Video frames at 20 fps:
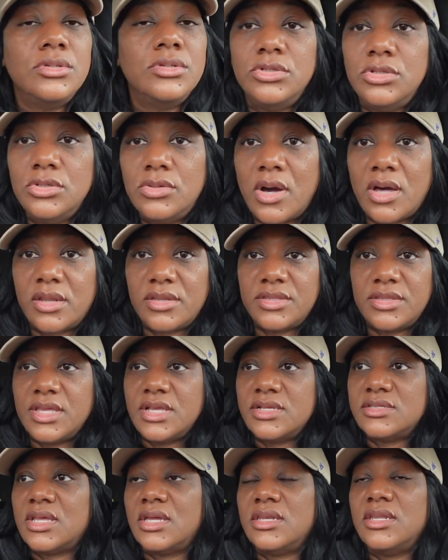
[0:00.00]
do all the
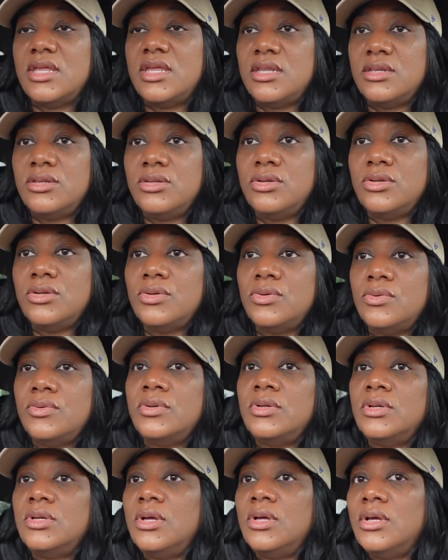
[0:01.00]
things I need to do
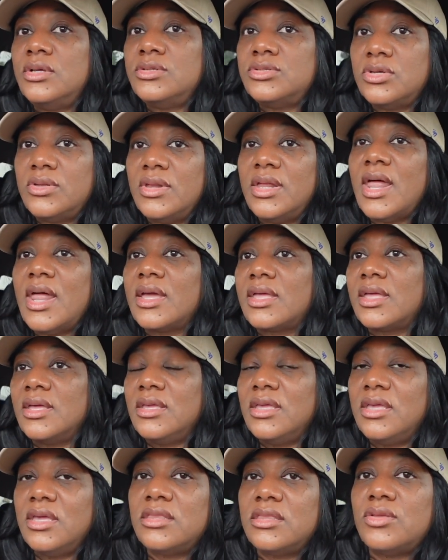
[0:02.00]
so that I
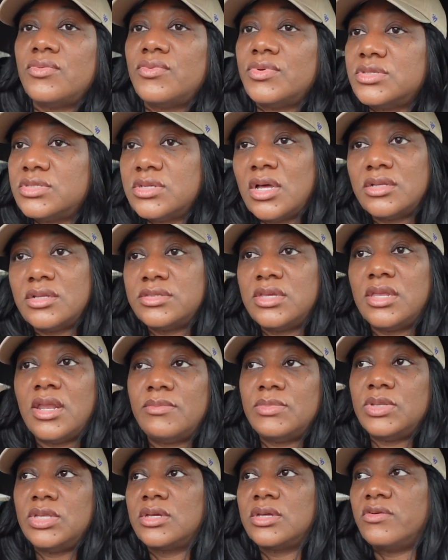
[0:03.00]
can get the results that
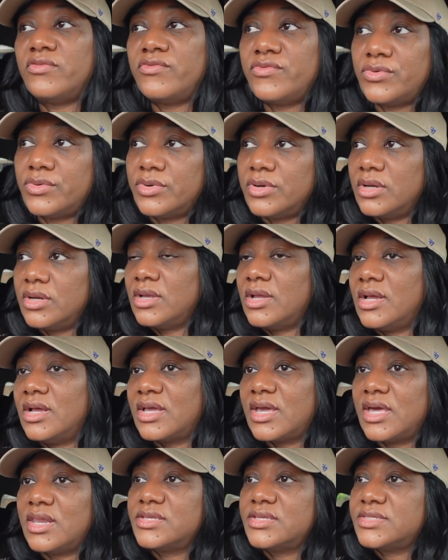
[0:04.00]
I'm looking for. I
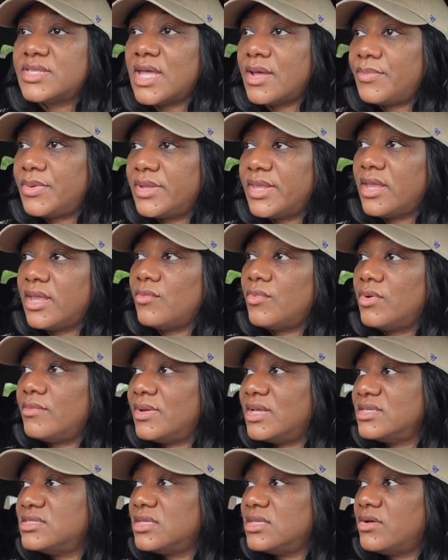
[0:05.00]
gotta stop playing with
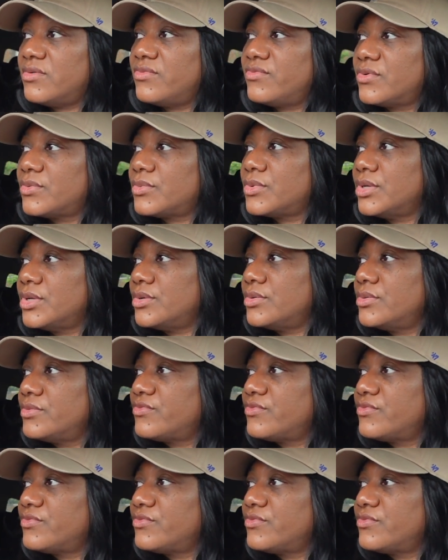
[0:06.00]
myself, for real.